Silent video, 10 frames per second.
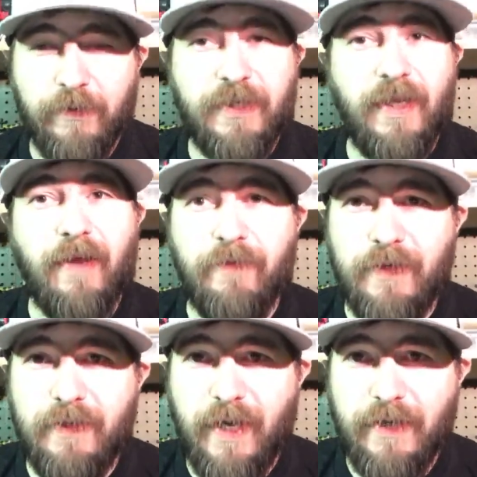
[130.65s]
It's got like
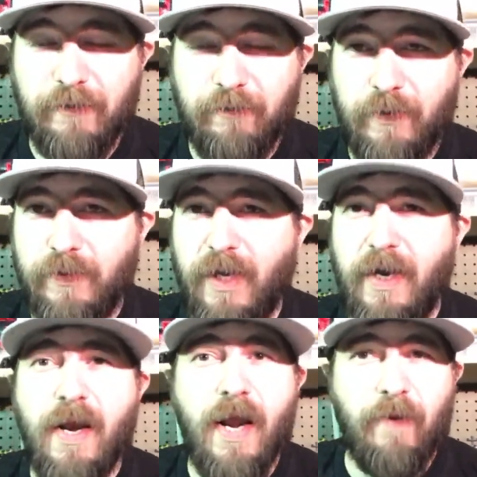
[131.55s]
50,000 views. I
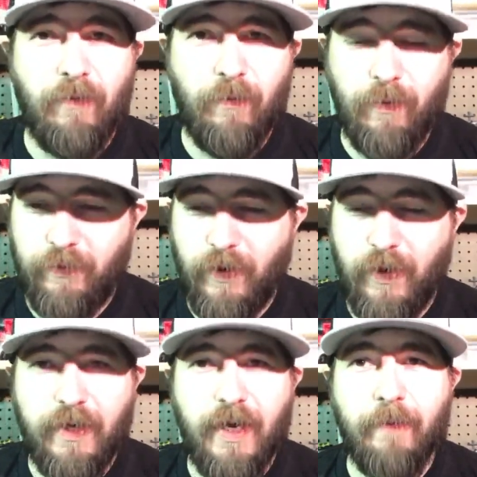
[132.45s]
never would have thought
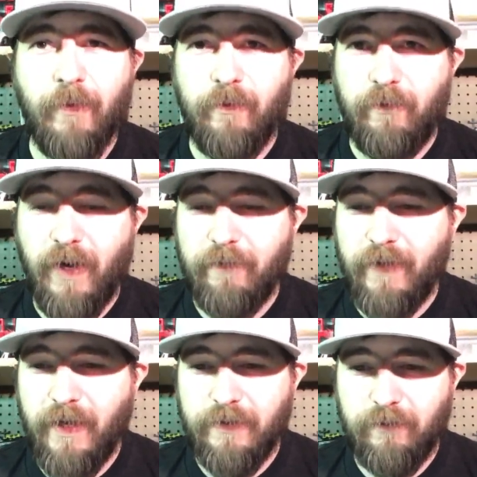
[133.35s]
it got more than
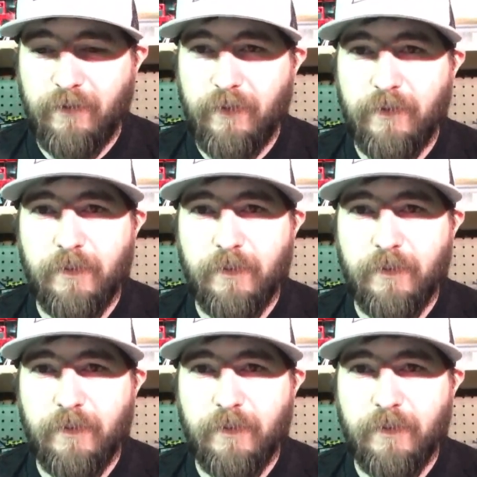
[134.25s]
5,000 views.